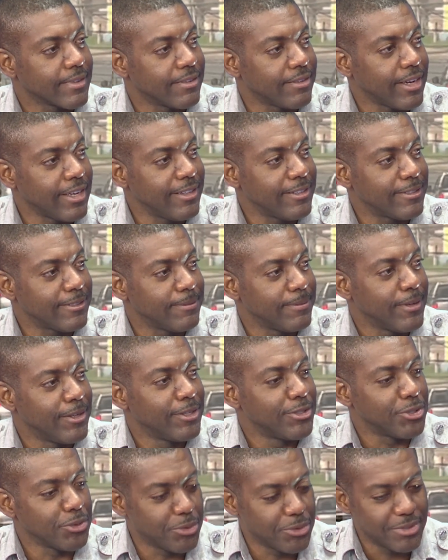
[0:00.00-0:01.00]
Right? Mm-hmm.
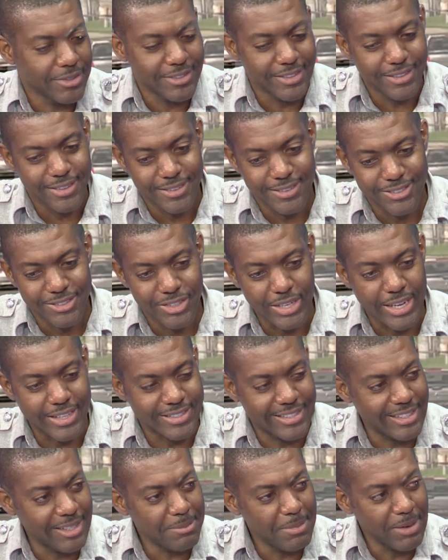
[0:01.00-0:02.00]
So that
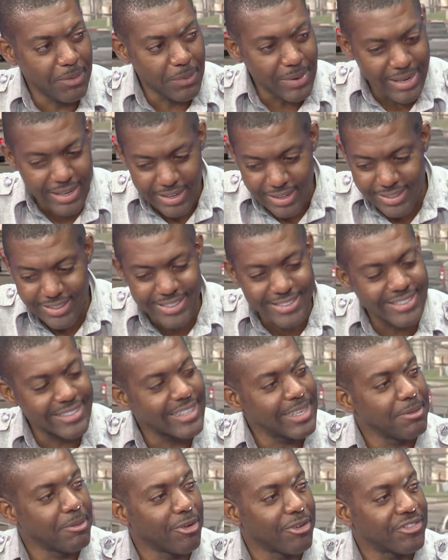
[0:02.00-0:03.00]
silly bewilderness
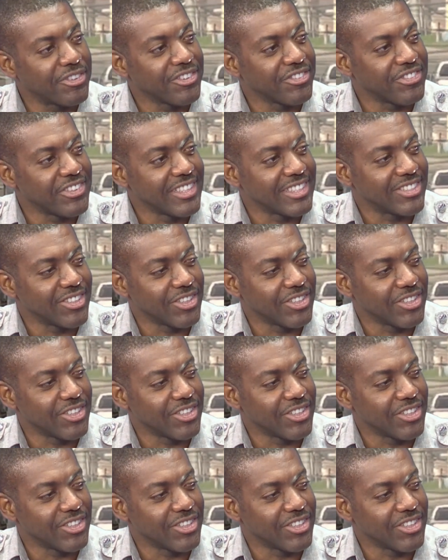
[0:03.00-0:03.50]
came off your face.